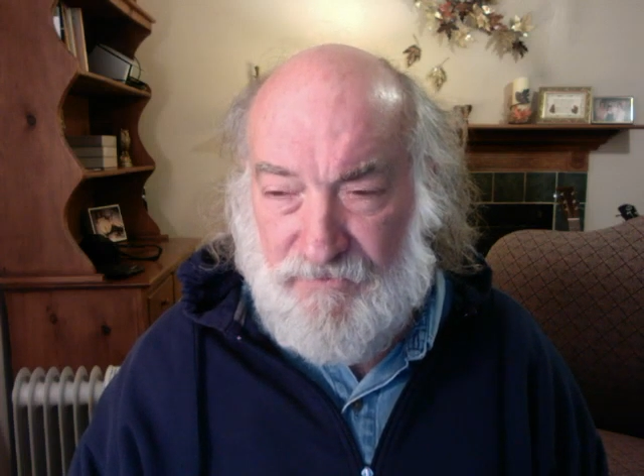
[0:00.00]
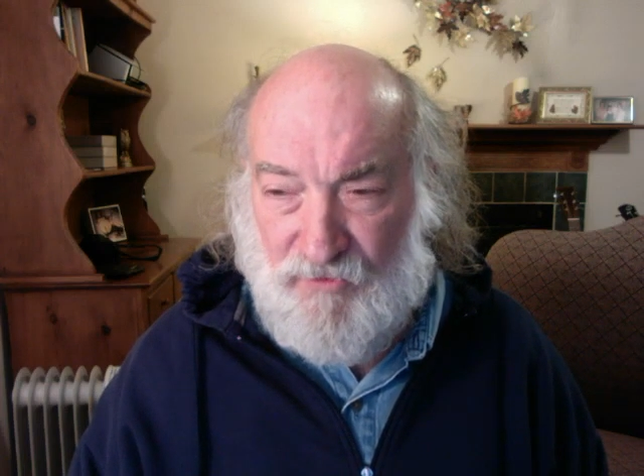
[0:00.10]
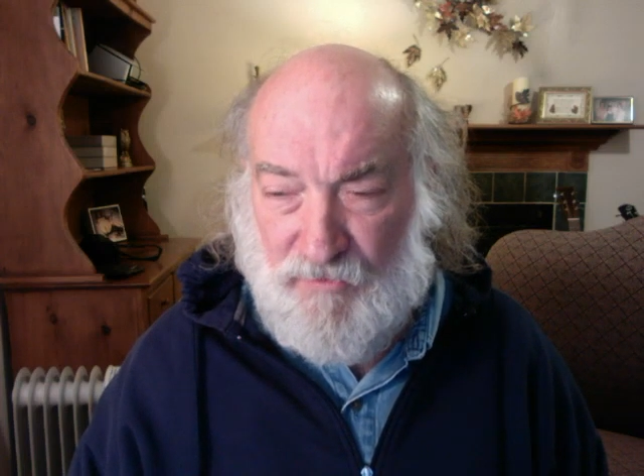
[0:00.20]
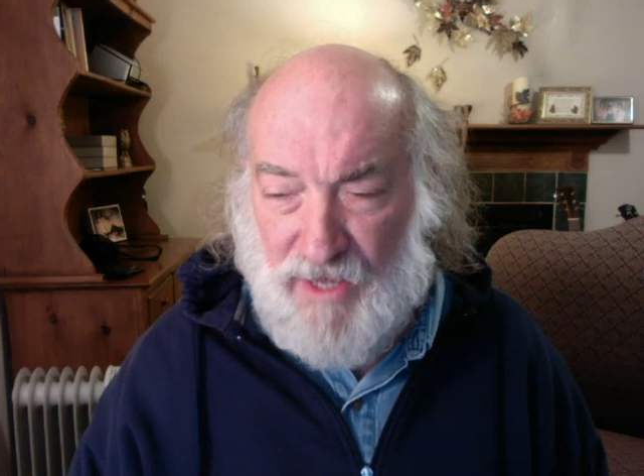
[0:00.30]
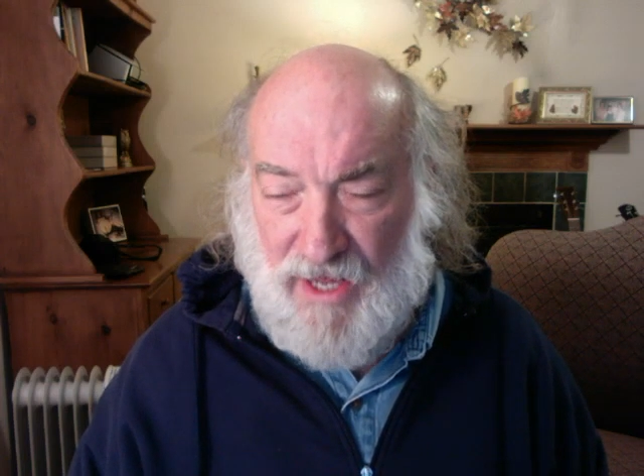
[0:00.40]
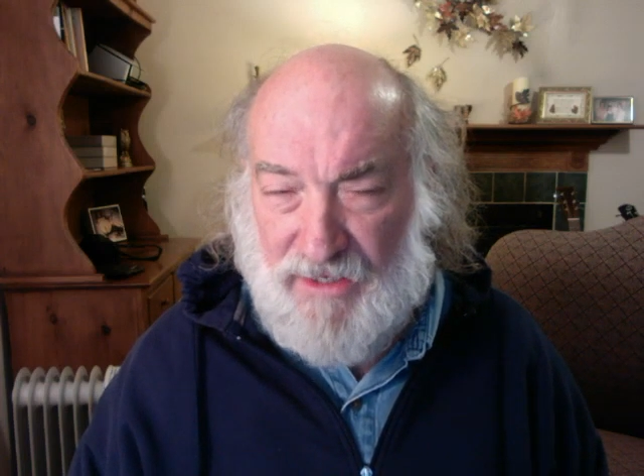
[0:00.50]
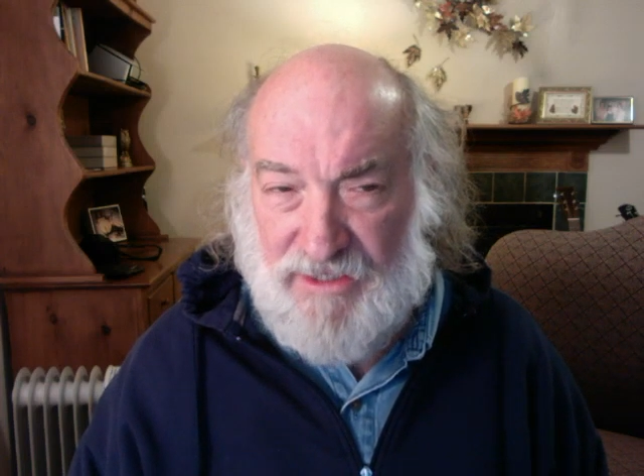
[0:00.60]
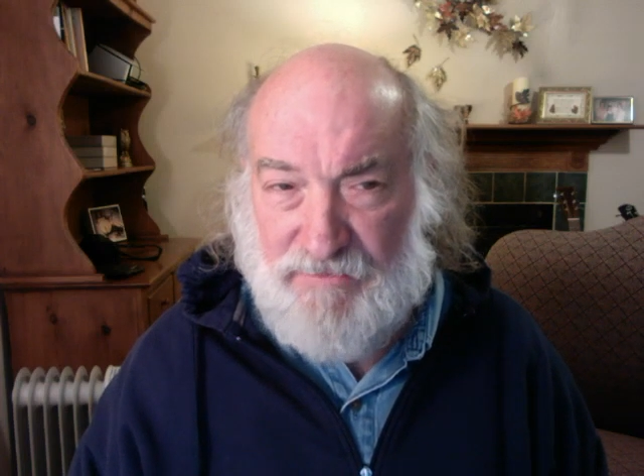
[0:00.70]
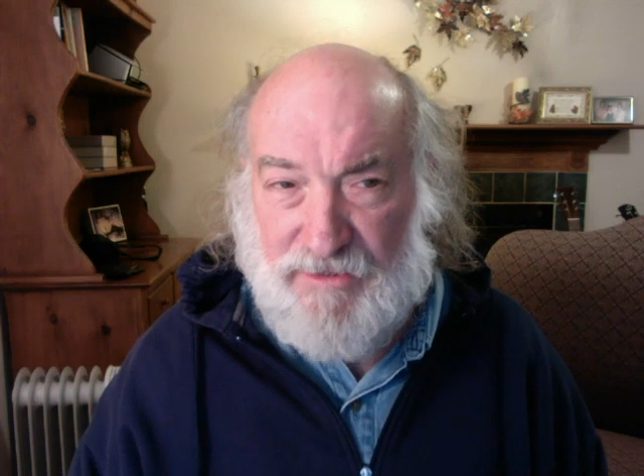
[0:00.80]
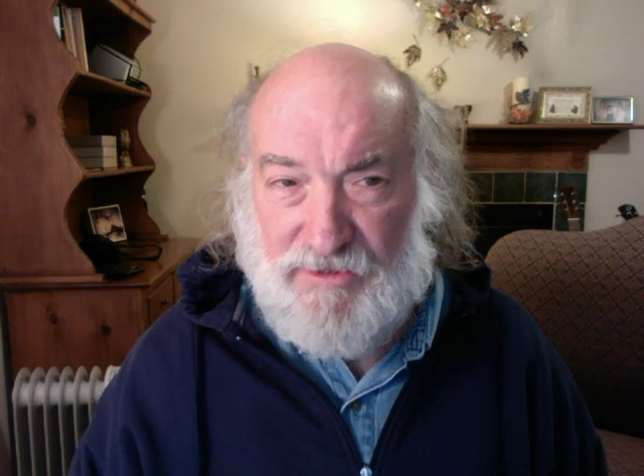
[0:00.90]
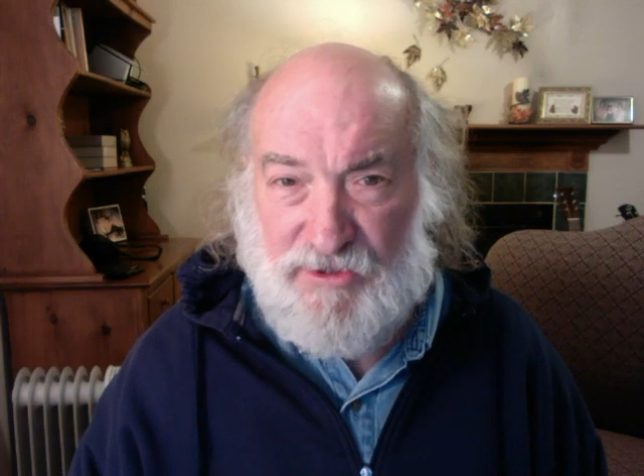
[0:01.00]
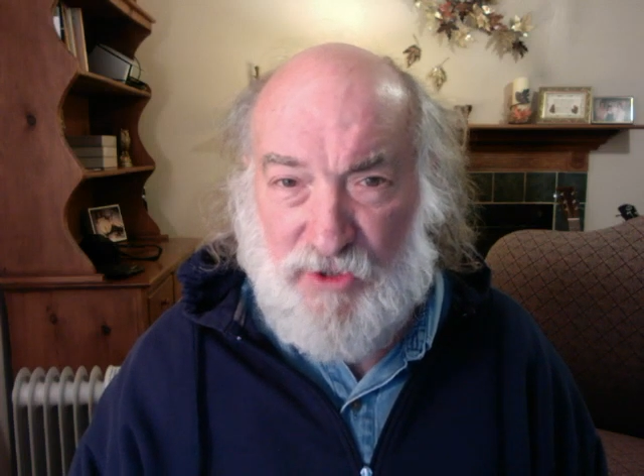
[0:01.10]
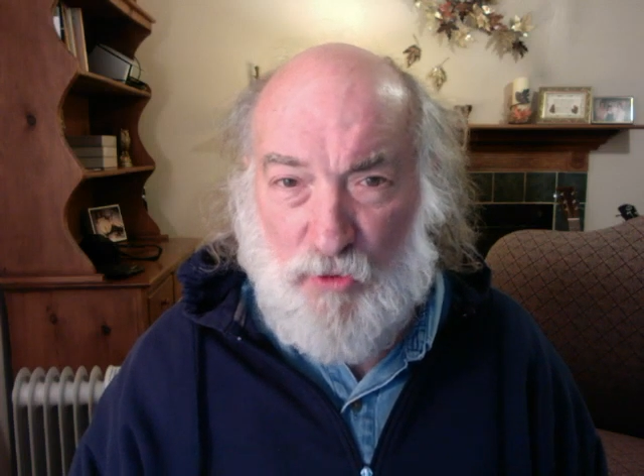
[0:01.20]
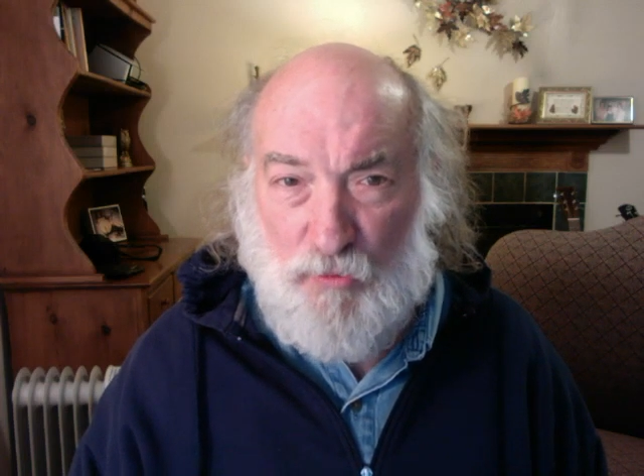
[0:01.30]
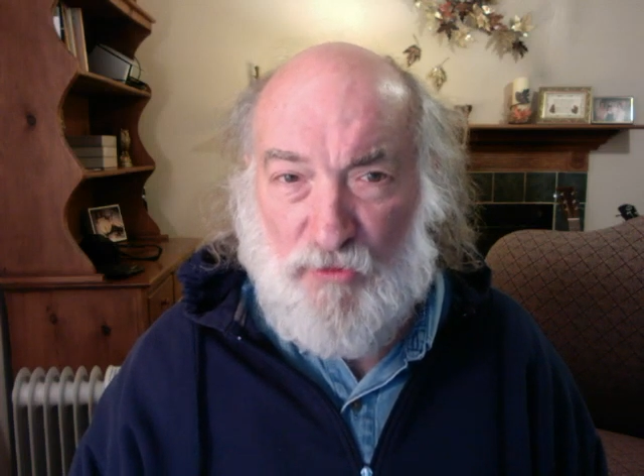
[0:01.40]
from God has been
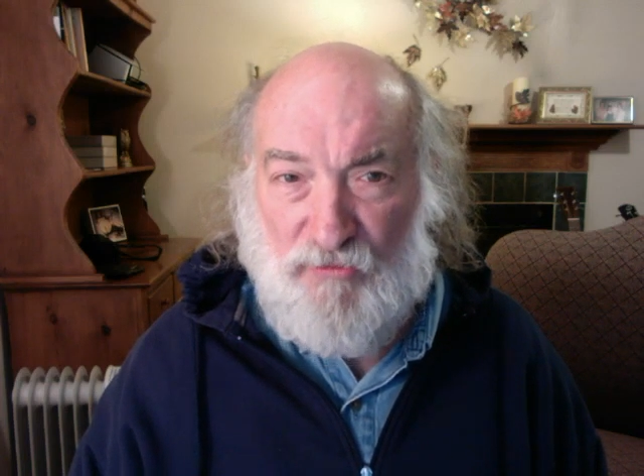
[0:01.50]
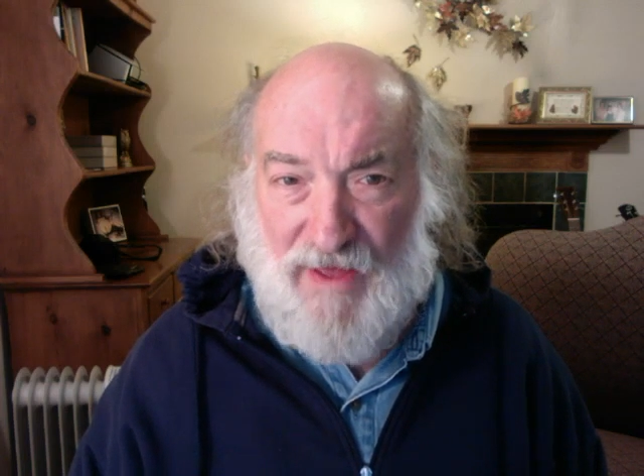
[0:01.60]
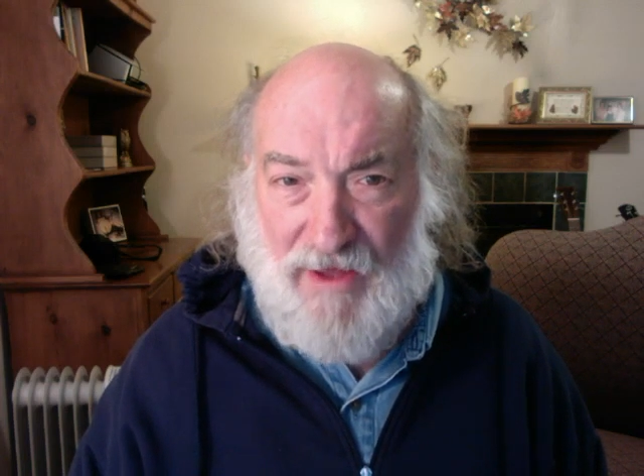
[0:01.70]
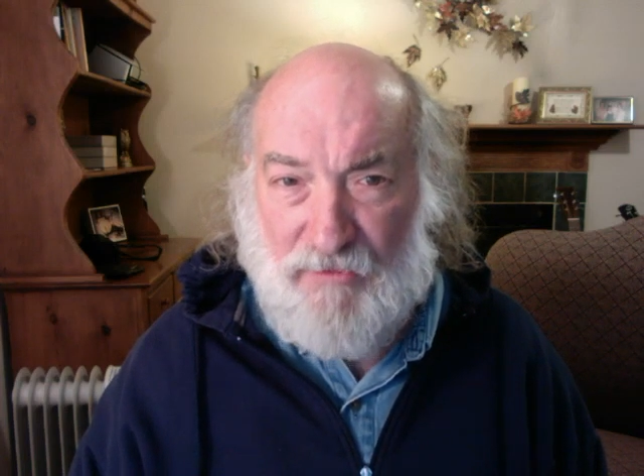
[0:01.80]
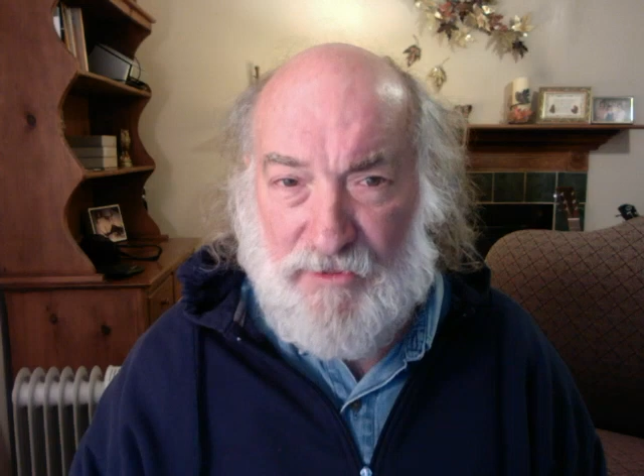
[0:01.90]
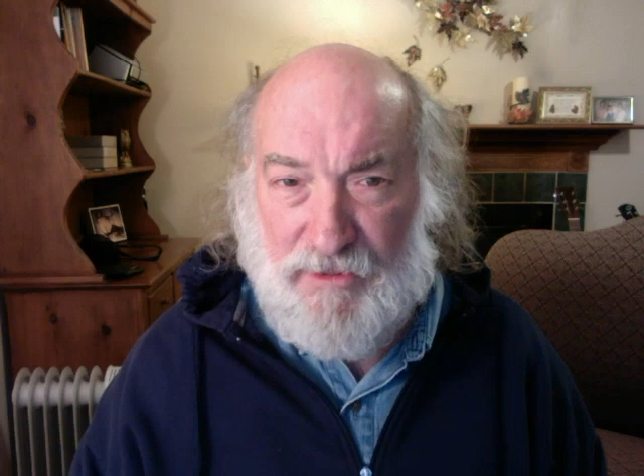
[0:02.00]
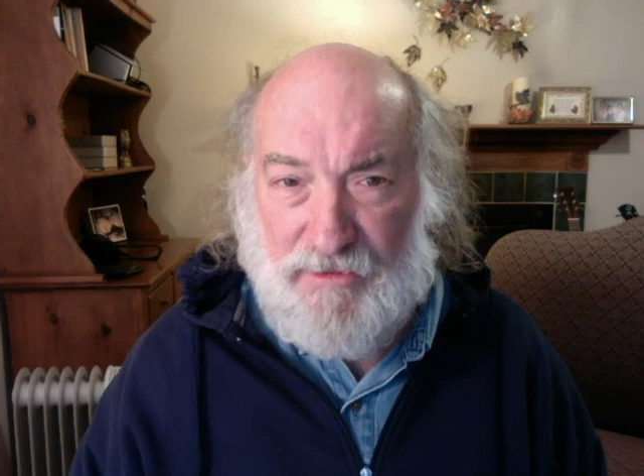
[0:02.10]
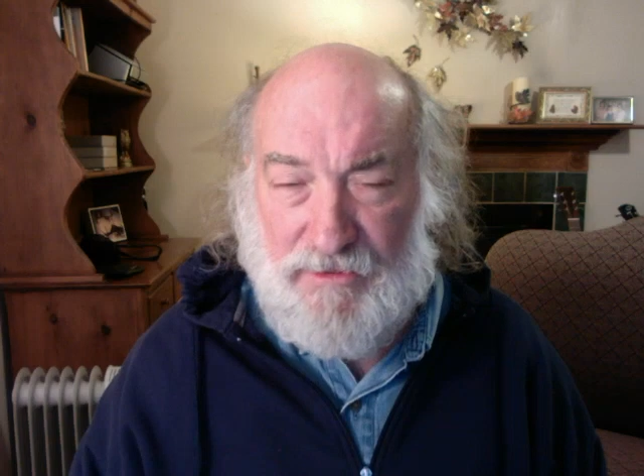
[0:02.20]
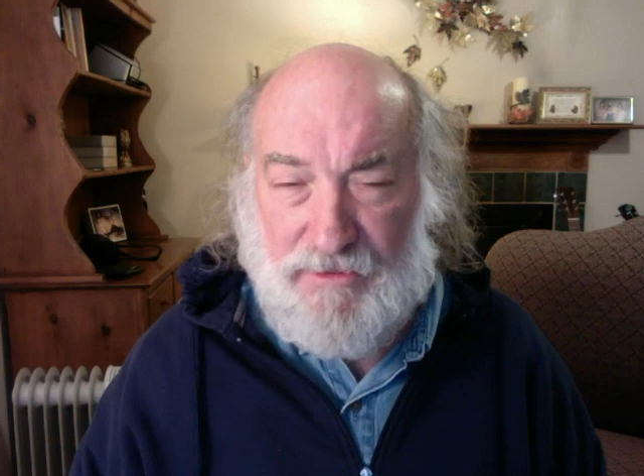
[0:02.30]
so profound